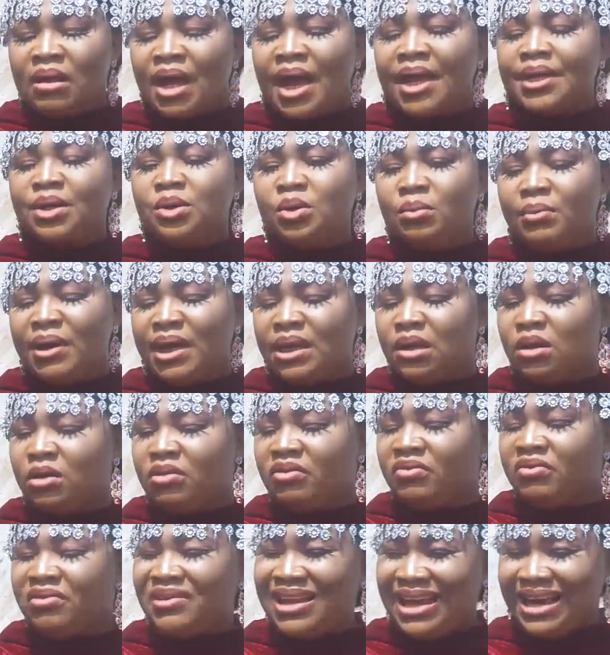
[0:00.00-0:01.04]
I know, my
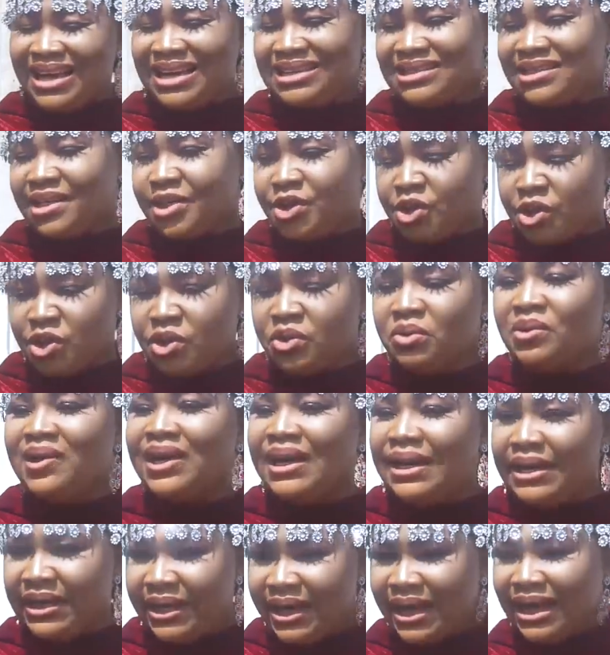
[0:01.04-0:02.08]
love. Like I said to you
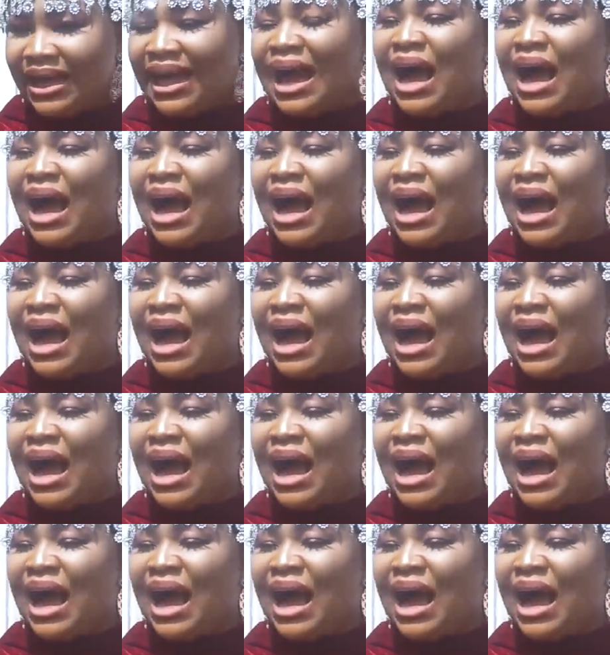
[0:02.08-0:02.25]
earlier,